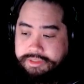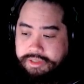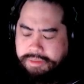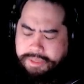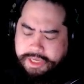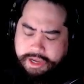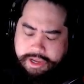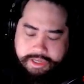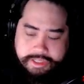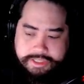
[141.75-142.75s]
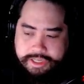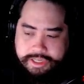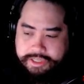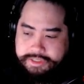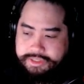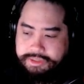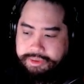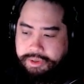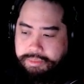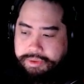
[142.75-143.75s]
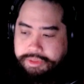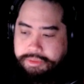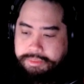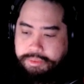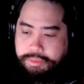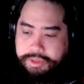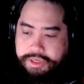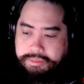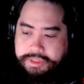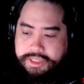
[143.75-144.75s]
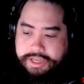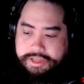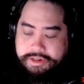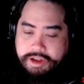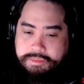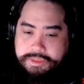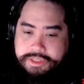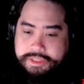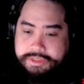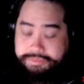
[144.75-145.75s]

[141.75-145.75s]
a mini hiatus, I guess, so I hope other people pick up the slack in commenting.